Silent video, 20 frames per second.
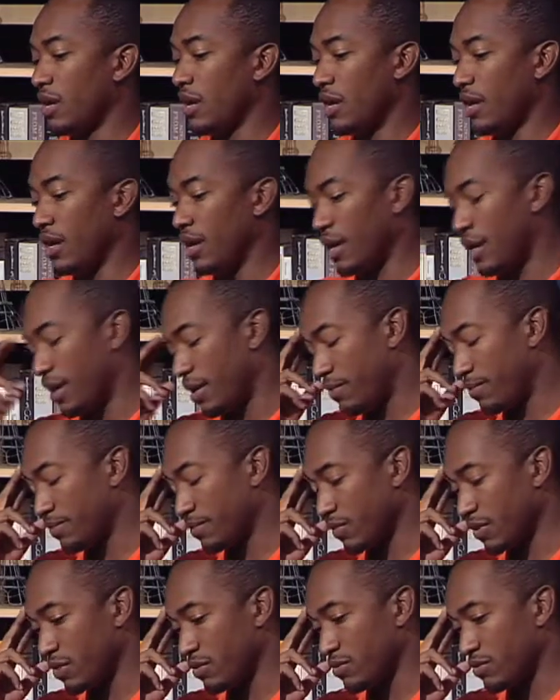a
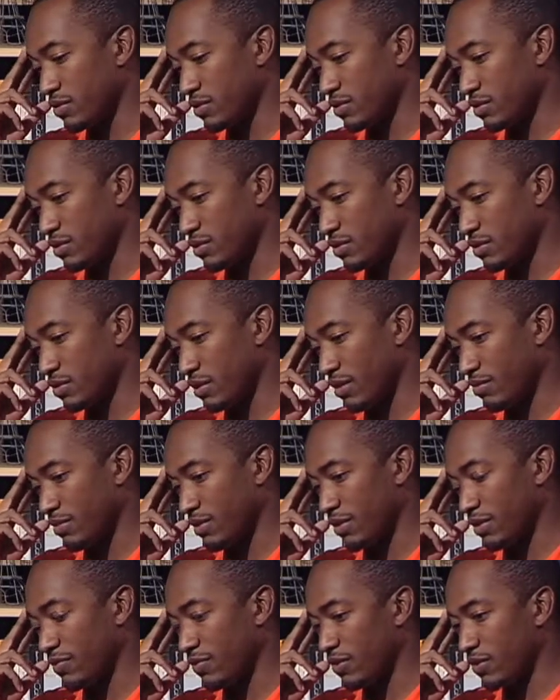couple
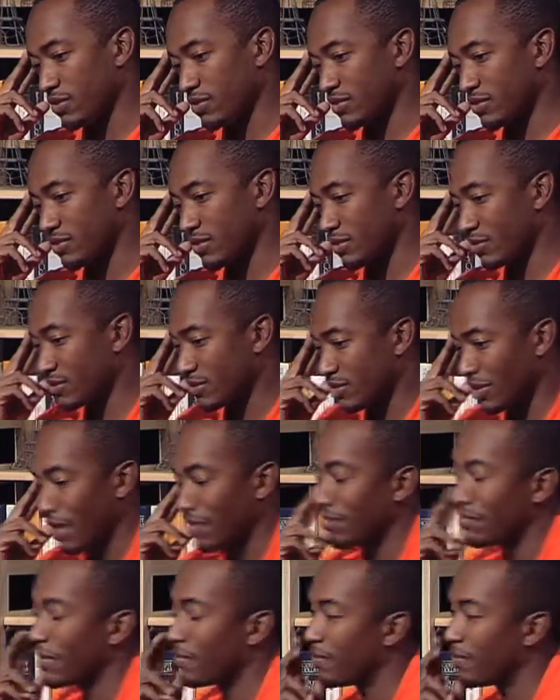other folks that escaped my